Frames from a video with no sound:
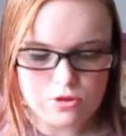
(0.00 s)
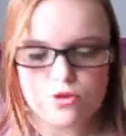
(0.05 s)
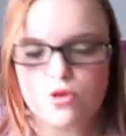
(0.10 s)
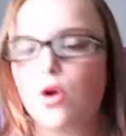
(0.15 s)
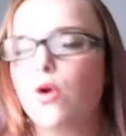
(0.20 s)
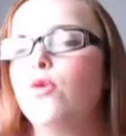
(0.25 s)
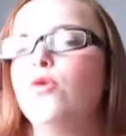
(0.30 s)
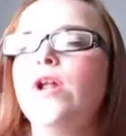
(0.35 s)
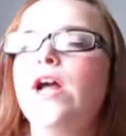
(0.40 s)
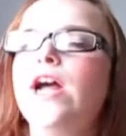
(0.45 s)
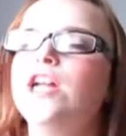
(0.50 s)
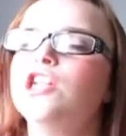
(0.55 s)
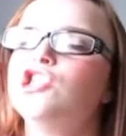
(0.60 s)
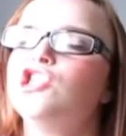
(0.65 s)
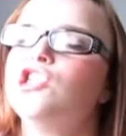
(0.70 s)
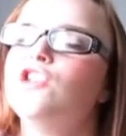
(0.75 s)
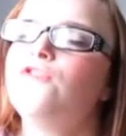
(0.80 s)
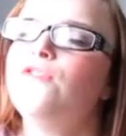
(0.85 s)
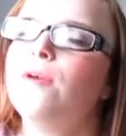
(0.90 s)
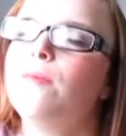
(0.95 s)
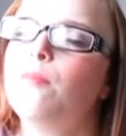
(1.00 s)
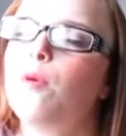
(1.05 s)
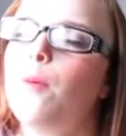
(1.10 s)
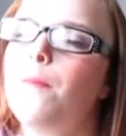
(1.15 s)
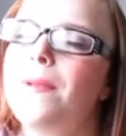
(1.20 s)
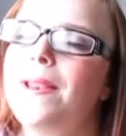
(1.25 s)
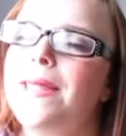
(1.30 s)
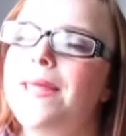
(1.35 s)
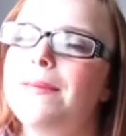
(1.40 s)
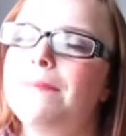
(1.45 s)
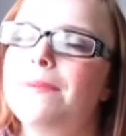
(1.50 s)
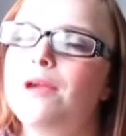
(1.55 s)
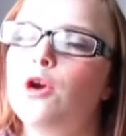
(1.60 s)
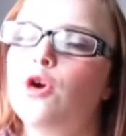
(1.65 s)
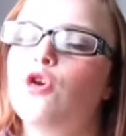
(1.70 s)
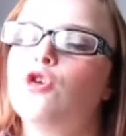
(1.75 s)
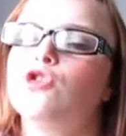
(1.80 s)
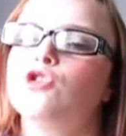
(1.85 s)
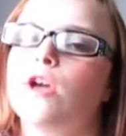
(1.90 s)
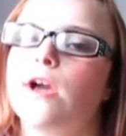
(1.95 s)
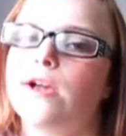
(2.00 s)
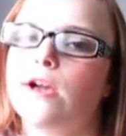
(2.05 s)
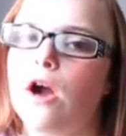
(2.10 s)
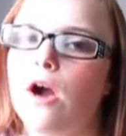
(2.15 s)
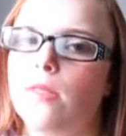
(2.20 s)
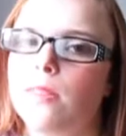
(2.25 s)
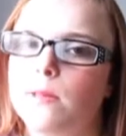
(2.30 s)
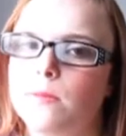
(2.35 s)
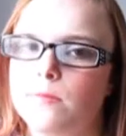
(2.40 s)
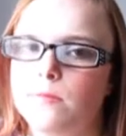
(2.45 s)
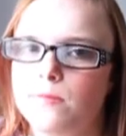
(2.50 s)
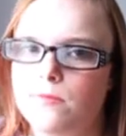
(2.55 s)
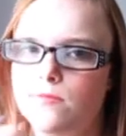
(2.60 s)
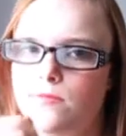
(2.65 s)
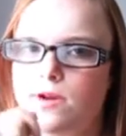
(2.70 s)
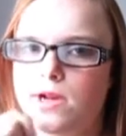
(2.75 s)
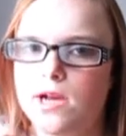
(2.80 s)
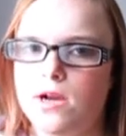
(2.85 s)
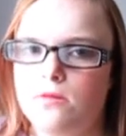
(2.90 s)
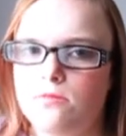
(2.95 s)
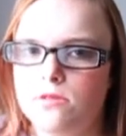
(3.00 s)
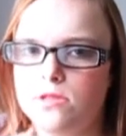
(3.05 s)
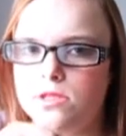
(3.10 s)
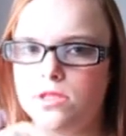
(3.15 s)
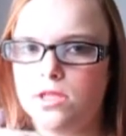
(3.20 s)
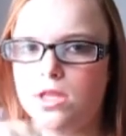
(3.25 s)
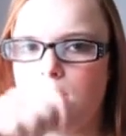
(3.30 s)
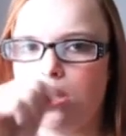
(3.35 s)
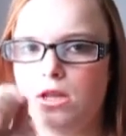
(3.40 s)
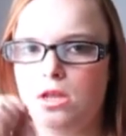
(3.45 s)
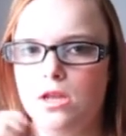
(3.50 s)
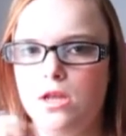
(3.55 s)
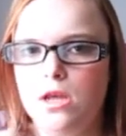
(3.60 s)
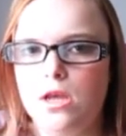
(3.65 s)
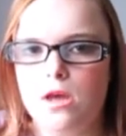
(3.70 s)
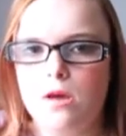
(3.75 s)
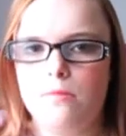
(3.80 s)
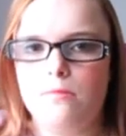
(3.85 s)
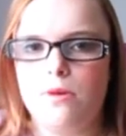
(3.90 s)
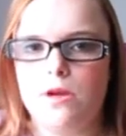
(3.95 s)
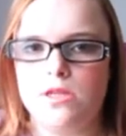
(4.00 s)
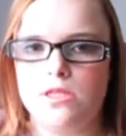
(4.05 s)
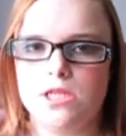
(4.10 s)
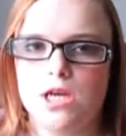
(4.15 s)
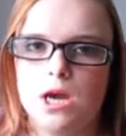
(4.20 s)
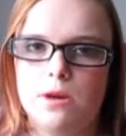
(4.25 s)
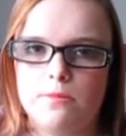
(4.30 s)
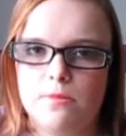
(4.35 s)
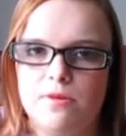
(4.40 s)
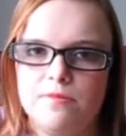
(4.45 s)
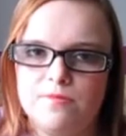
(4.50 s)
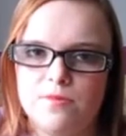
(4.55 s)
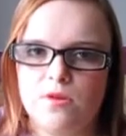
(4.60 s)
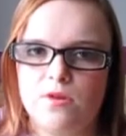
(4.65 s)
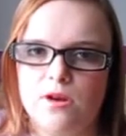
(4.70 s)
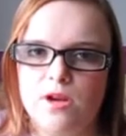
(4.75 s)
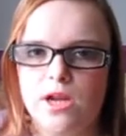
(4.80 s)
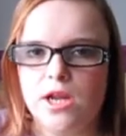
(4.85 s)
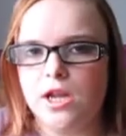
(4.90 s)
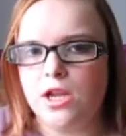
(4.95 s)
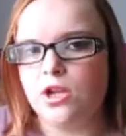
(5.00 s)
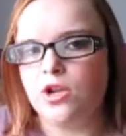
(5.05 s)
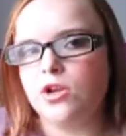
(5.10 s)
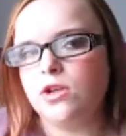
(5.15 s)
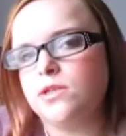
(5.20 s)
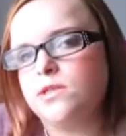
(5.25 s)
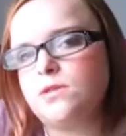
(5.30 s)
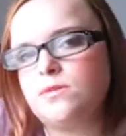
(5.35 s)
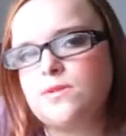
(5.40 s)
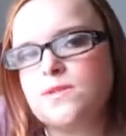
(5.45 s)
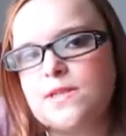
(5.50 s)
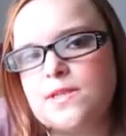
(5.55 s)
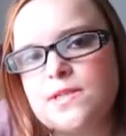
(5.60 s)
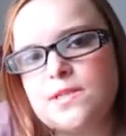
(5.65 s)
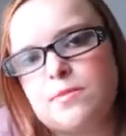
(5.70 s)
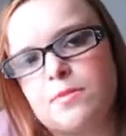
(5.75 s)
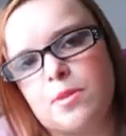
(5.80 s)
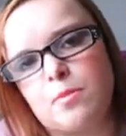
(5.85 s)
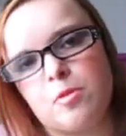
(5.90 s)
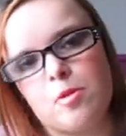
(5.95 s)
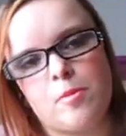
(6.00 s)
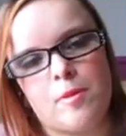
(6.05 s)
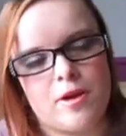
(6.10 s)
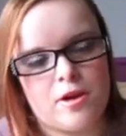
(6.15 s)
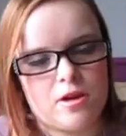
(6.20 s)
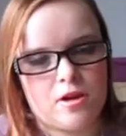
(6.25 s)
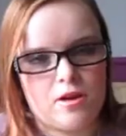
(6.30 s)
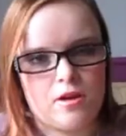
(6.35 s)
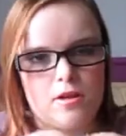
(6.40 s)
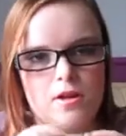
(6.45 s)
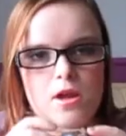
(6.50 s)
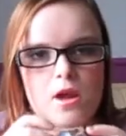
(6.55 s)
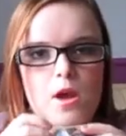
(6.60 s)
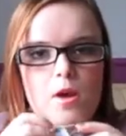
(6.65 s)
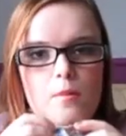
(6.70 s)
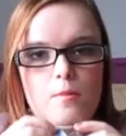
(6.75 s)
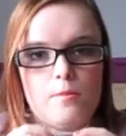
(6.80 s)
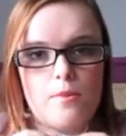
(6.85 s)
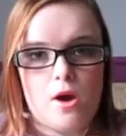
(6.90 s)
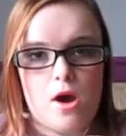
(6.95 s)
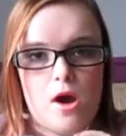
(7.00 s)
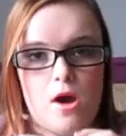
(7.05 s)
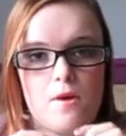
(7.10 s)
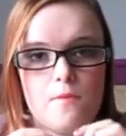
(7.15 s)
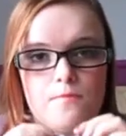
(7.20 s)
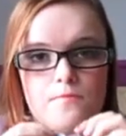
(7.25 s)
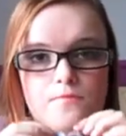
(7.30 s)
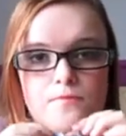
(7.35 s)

don't actually fit properly because I cut them round and then by the time I've got it in you can still see some of the blue back in. But